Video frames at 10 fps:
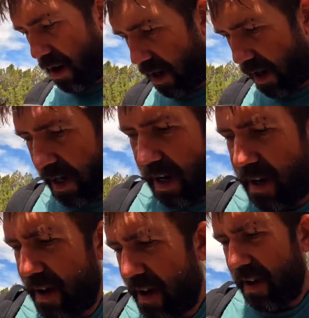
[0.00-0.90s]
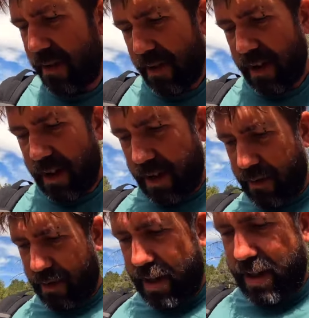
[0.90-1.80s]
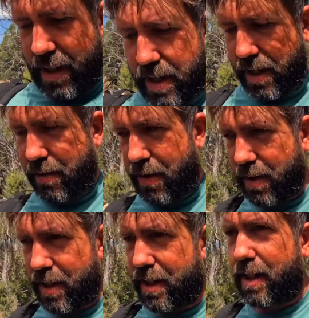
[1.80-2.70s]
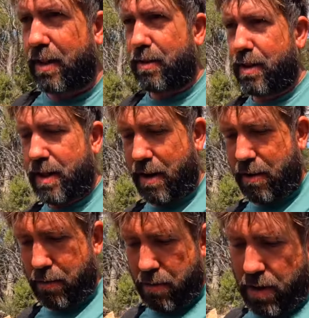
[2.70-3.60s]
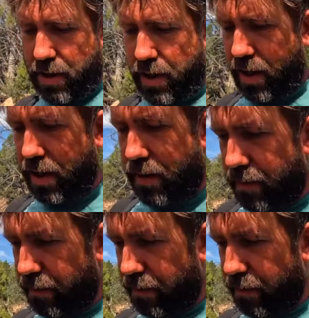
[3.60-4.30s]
Okay, we're on this little narrow wash here.